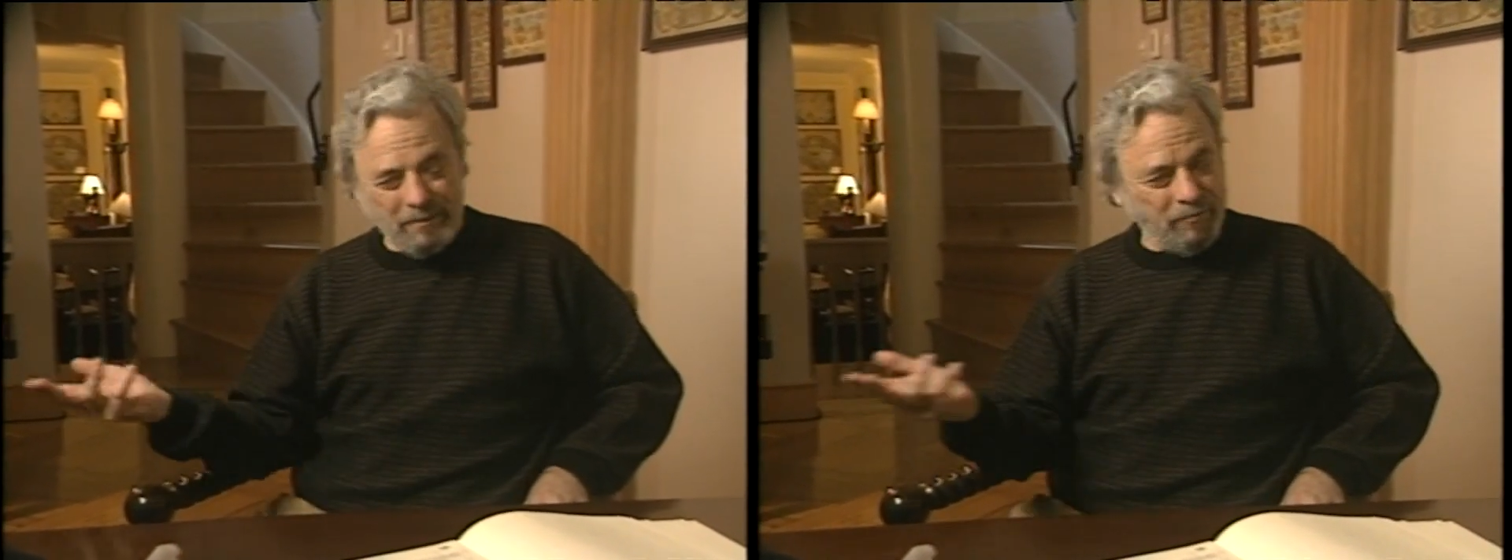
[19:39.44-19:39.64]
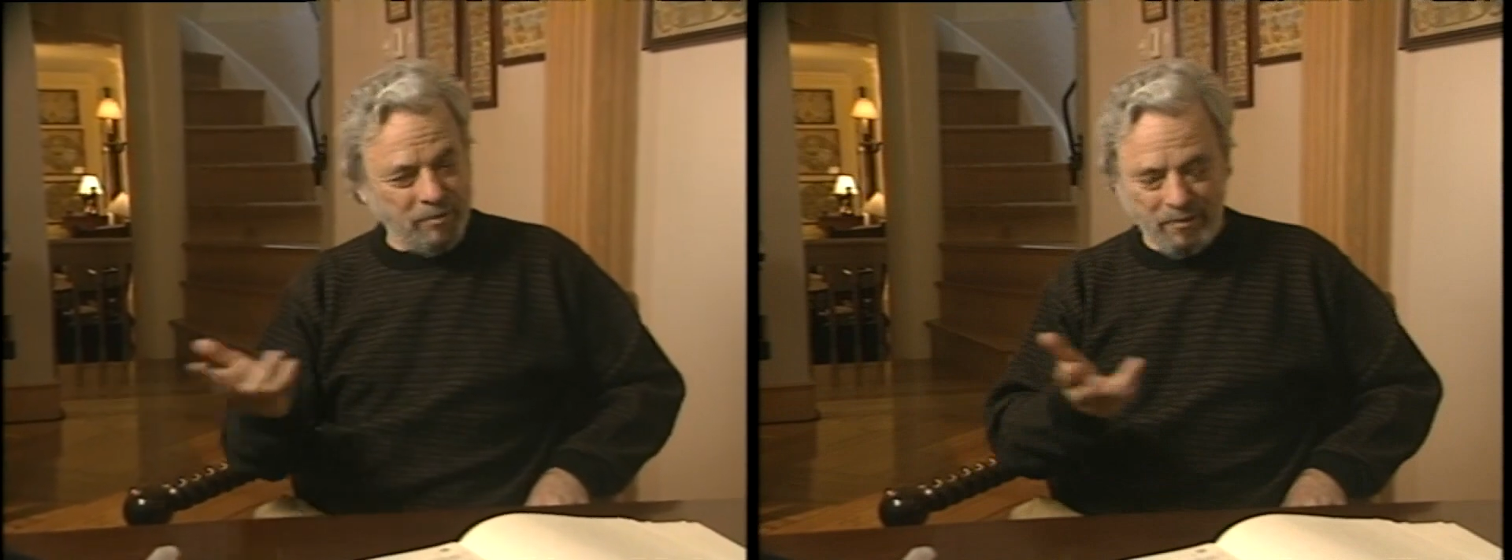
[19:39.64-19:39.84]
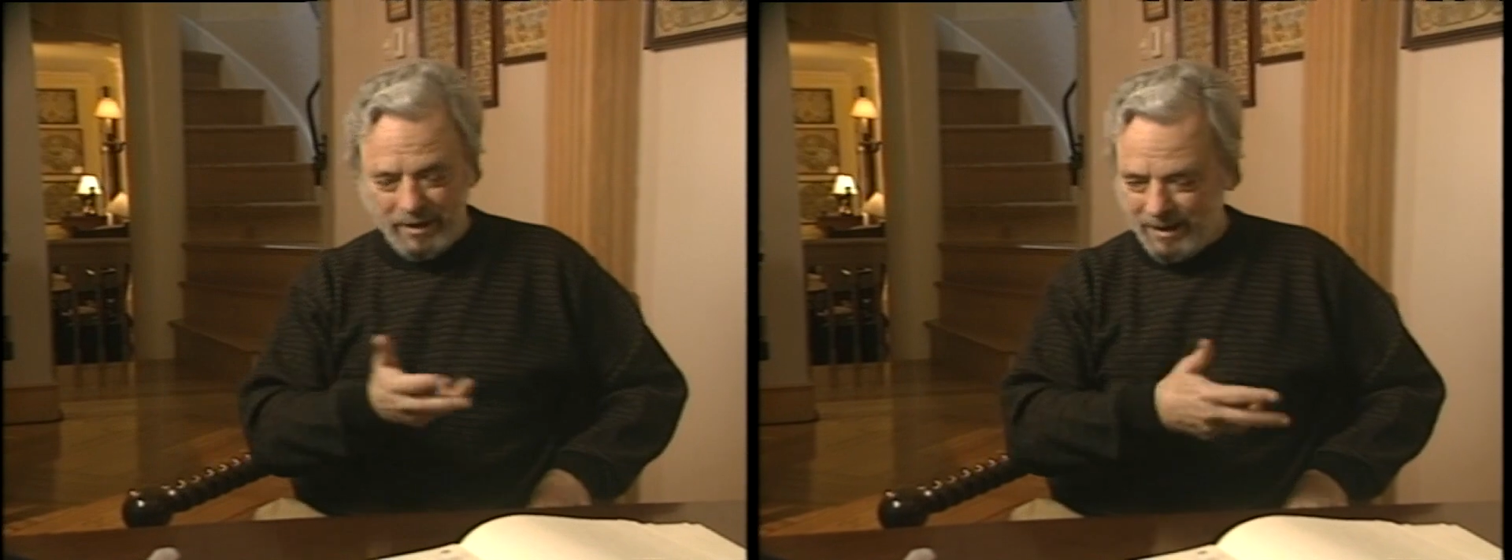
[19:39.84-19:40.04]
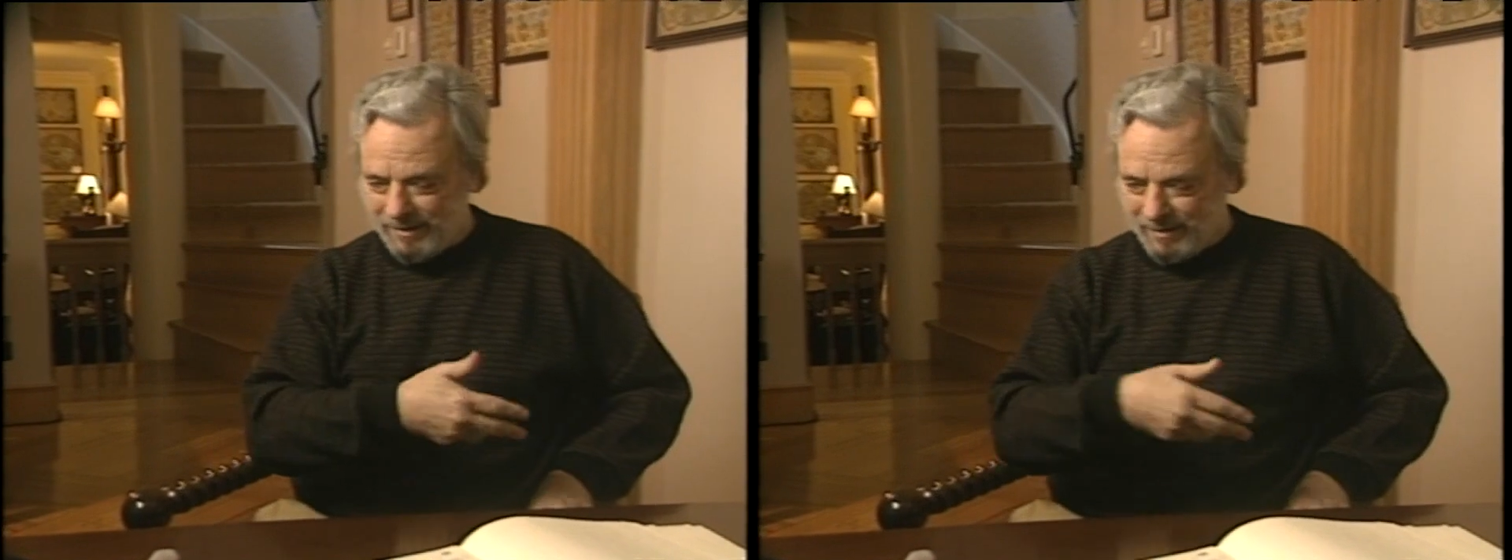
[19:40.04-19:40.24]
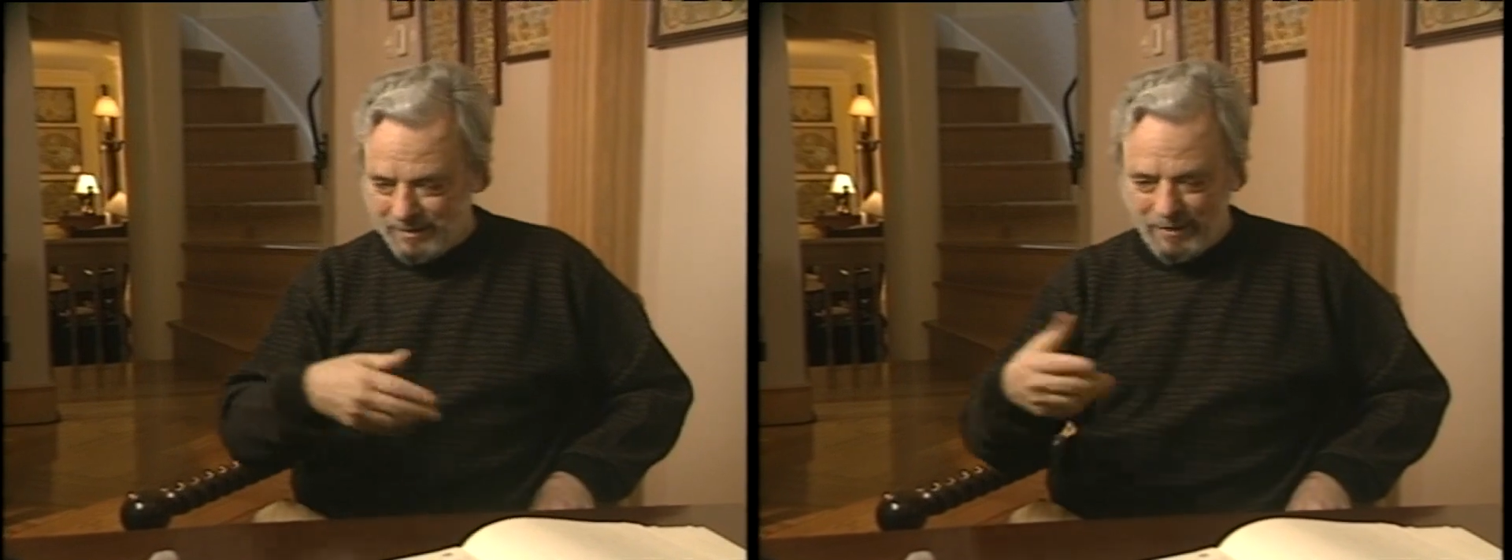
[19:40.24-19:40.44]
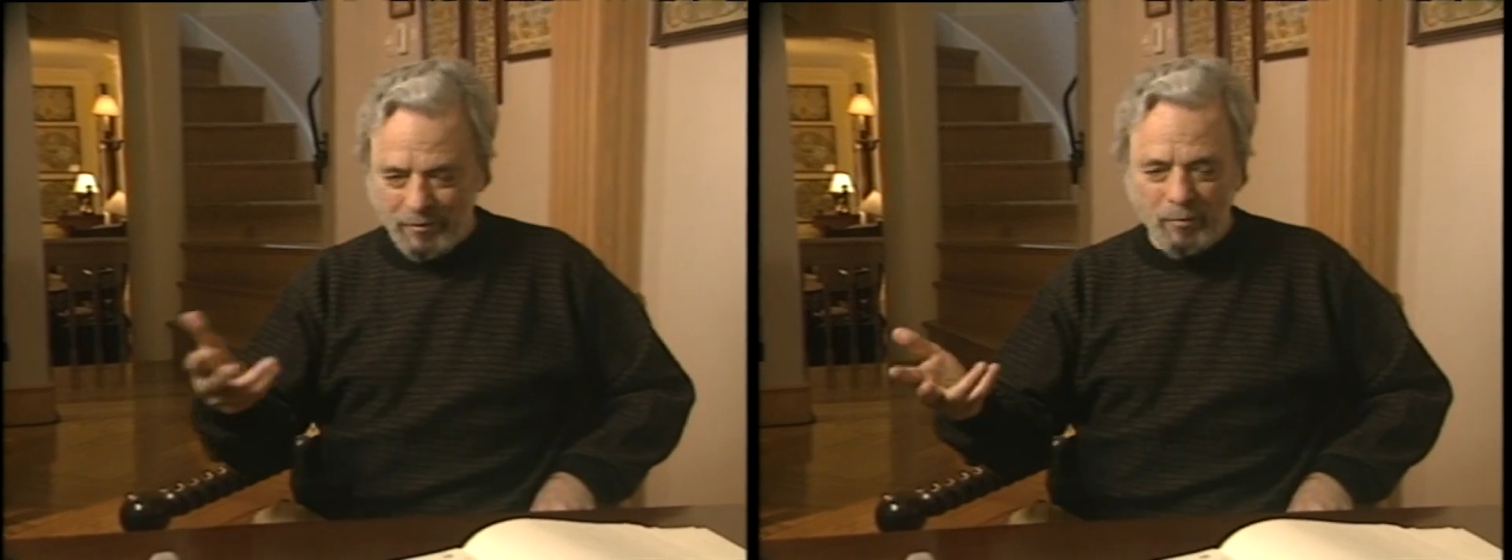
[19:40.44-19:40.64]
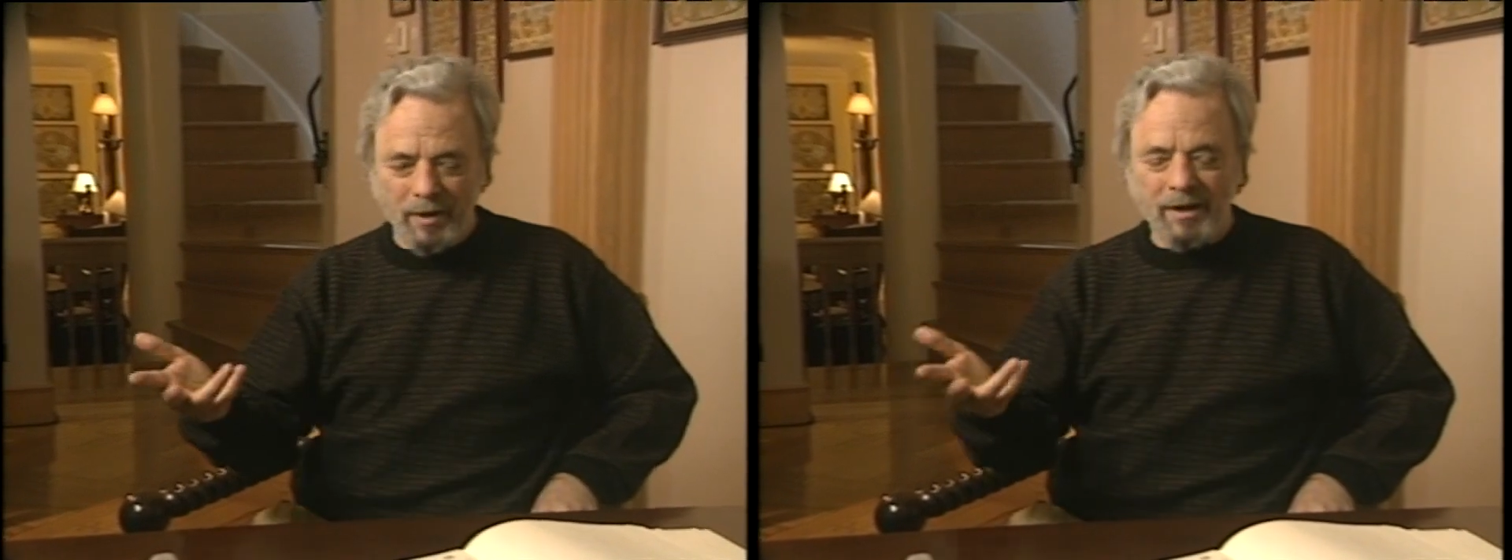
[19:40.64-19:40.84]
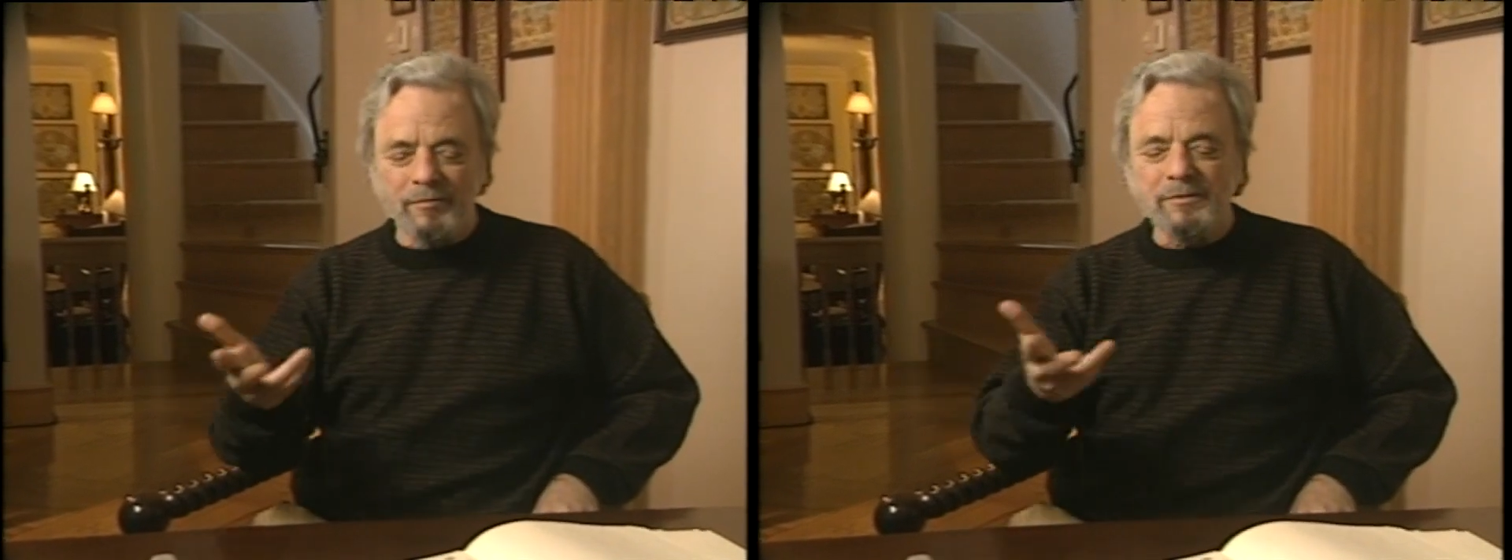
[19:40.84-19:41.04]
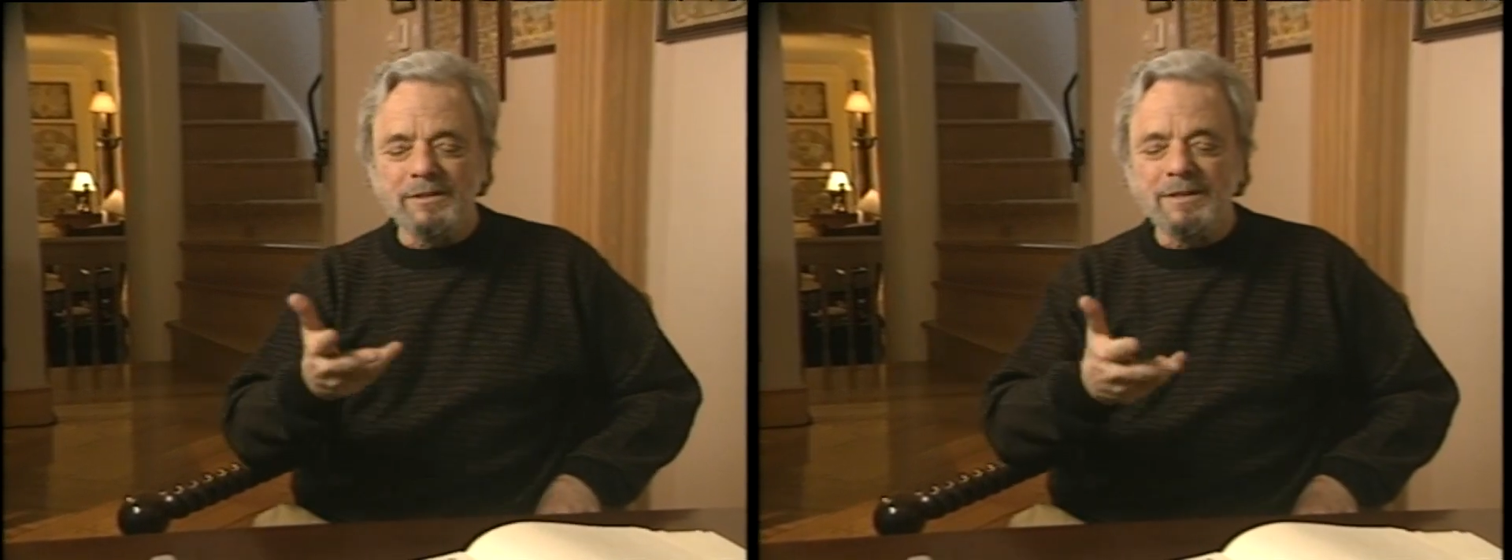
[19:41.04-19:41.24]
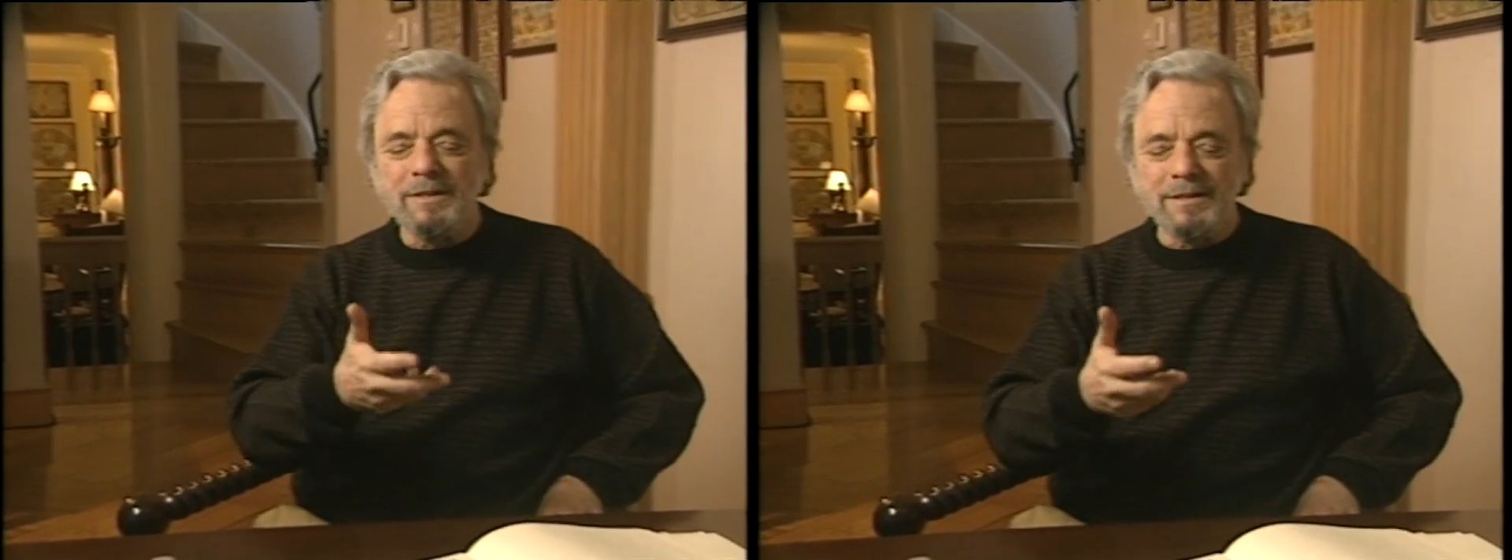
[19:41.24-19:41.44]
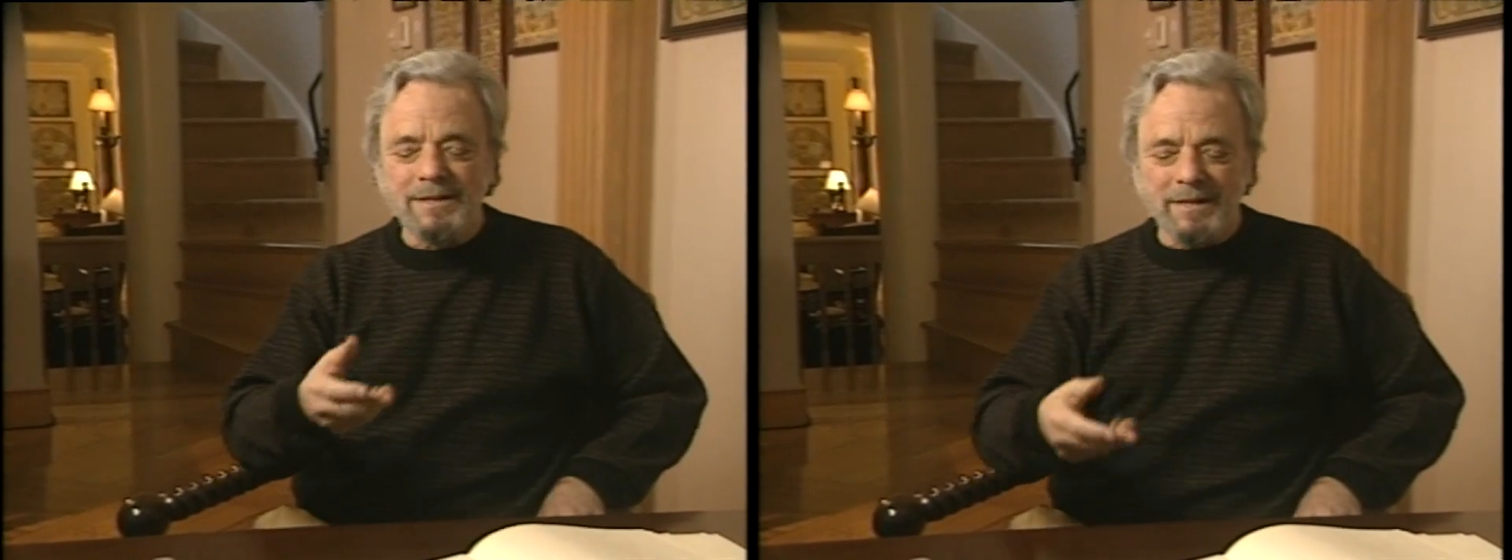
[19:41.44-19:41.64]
everybody has a different way of